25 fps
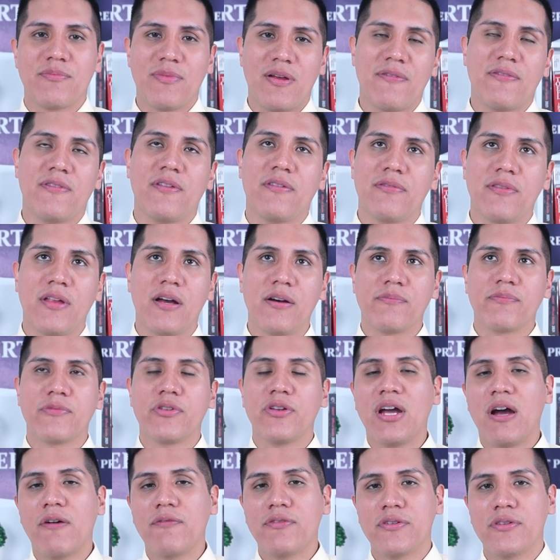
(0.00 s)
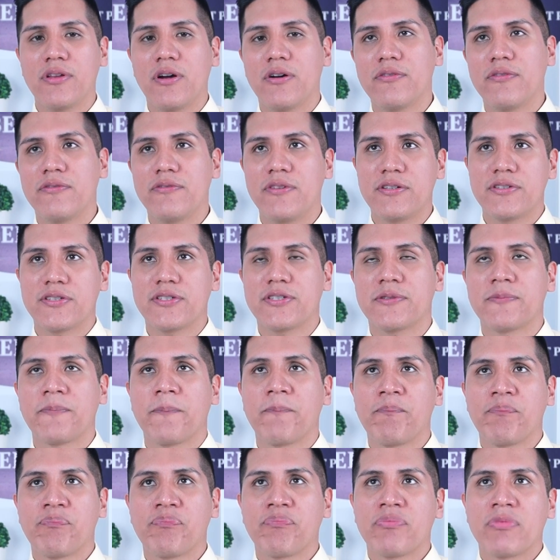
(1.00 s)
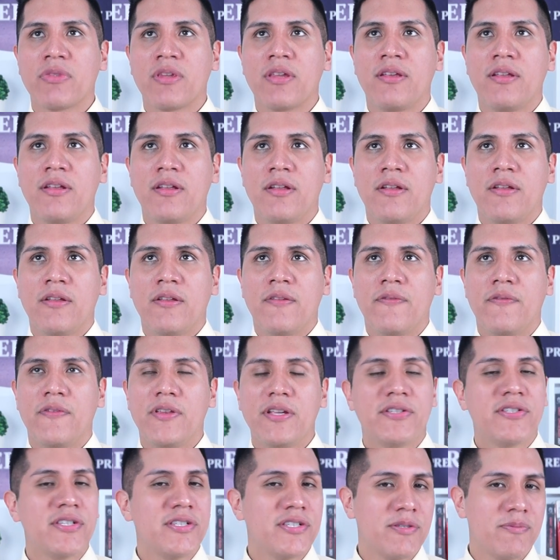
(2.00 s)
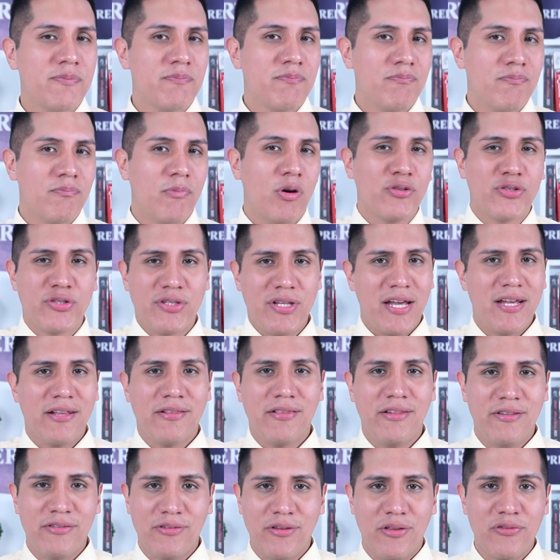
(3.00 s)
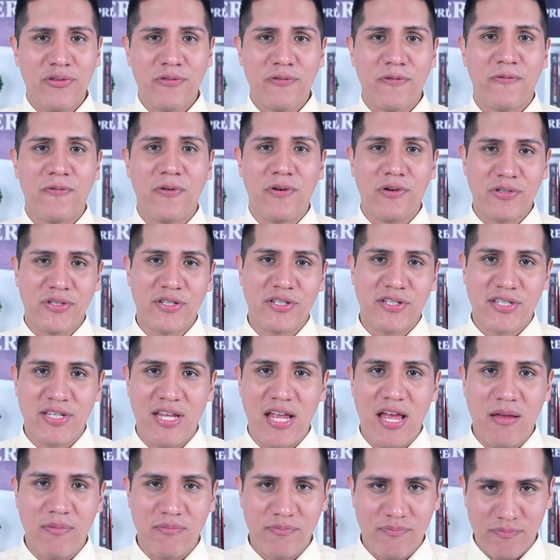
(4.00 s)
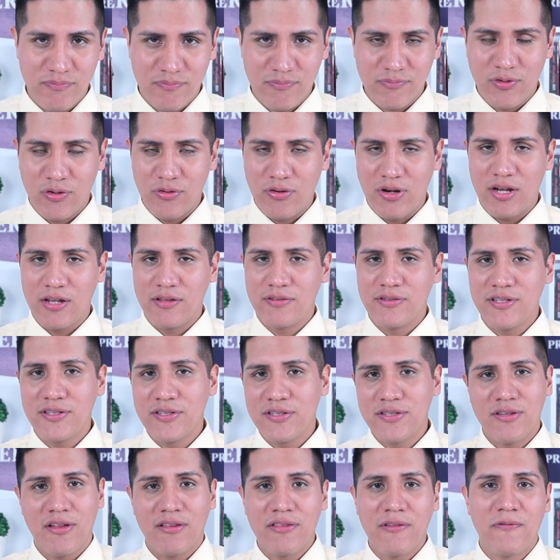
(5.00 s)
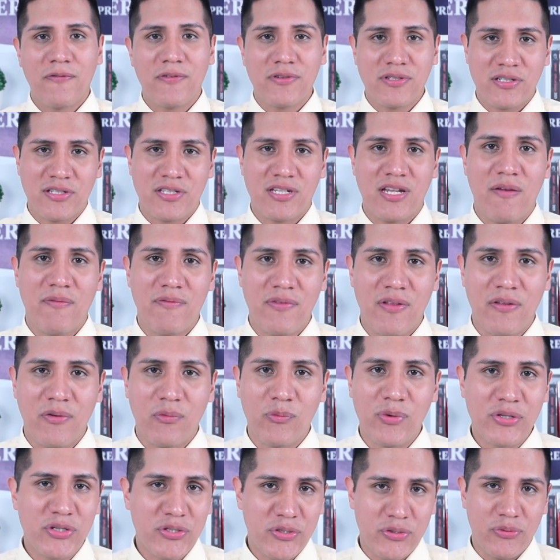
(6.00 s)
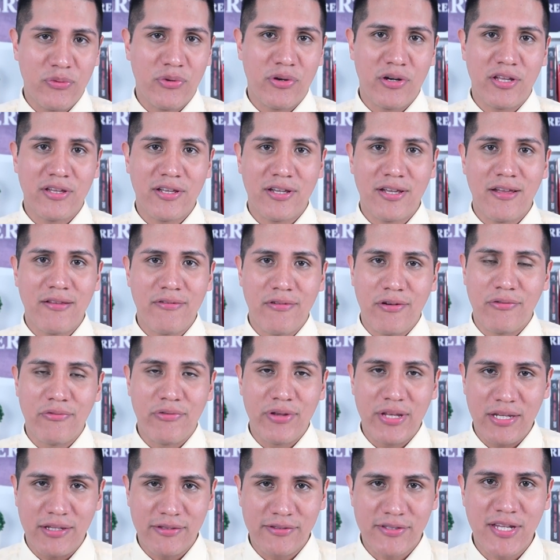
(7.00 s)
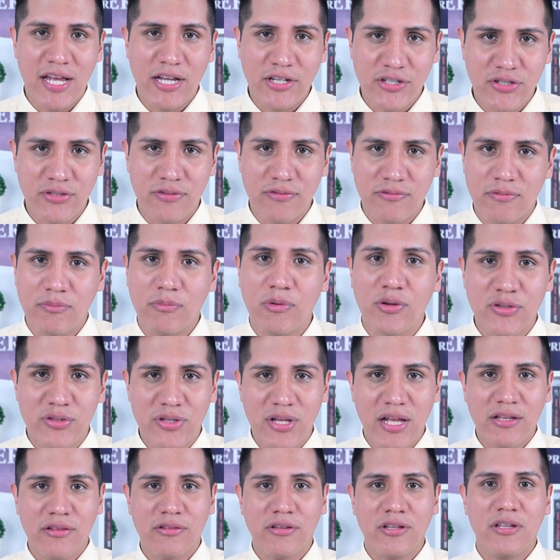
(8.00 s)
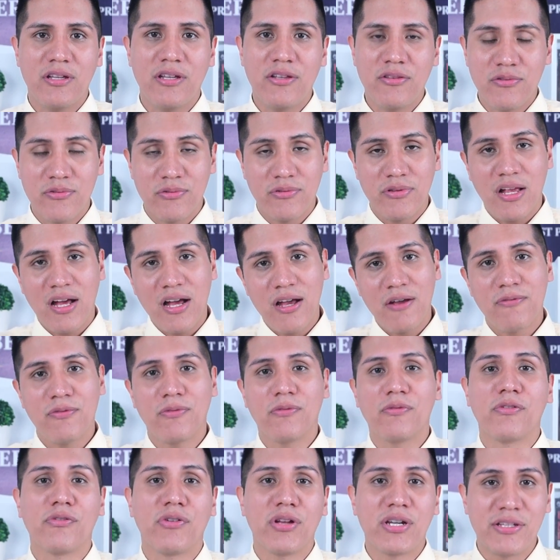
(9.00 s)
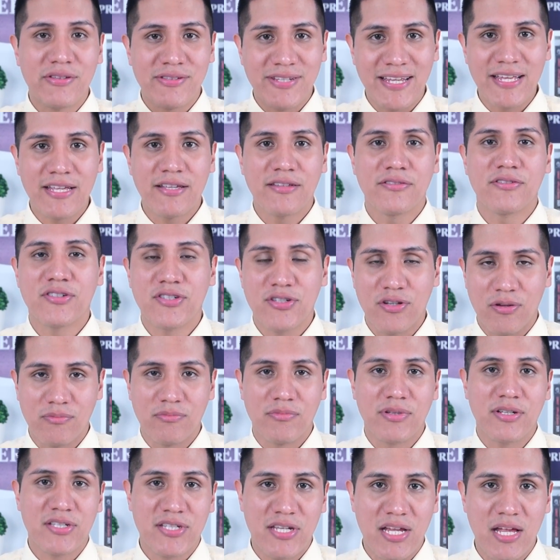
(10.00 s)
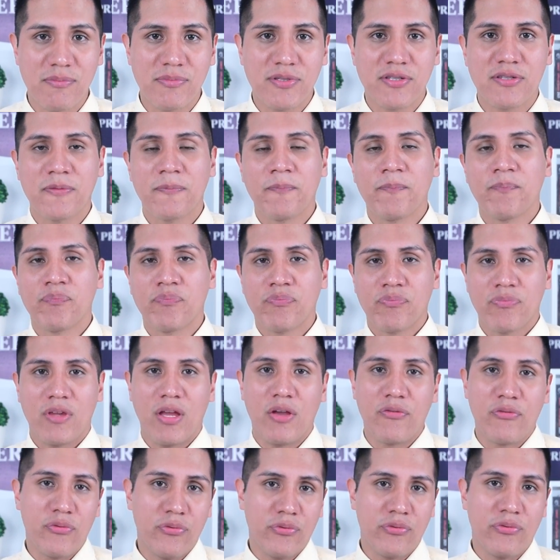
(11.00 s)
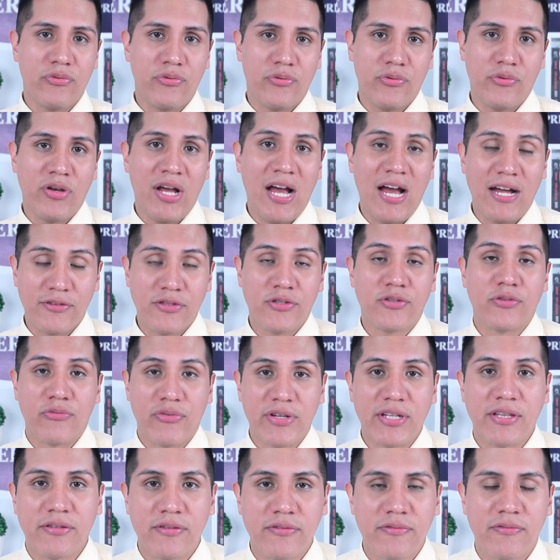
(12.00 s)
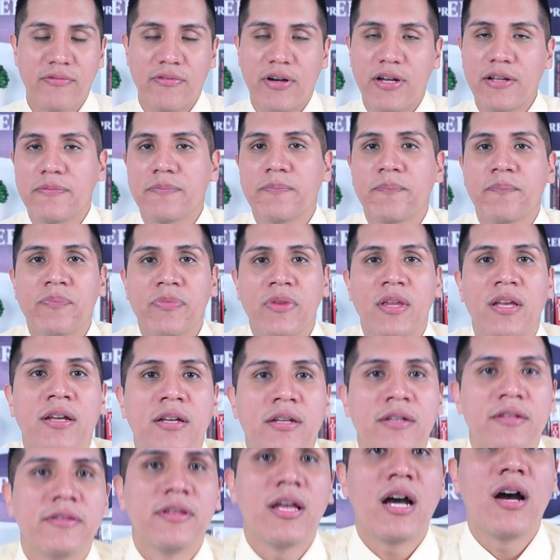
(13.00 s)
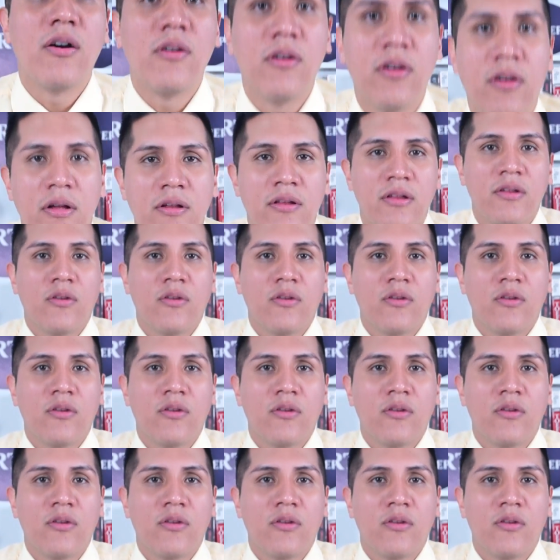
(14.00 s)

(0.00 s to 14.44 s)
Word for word: method? Now, you have to know this. This is most likely not your first exam. All right, this is not the first exam that in which you are going to get a reading section. Most likely in your life, you've already taken some exams and you you had to read right now